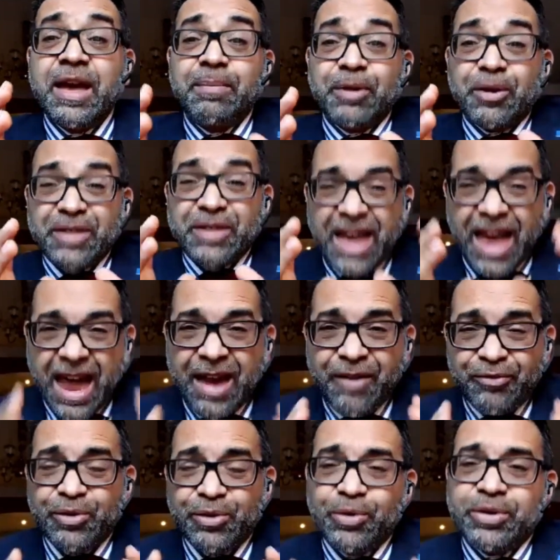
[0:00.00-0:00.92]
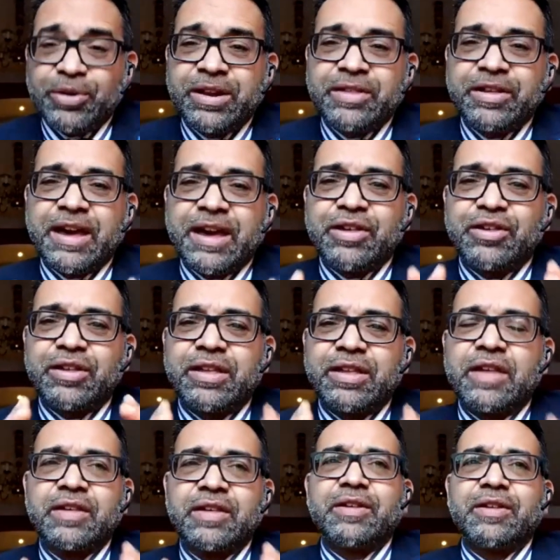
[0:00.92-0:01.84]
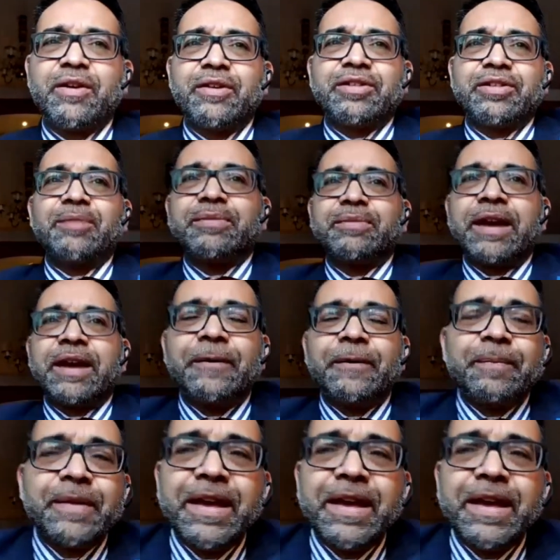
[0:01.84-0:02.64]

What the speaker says: because every organization is a startup now.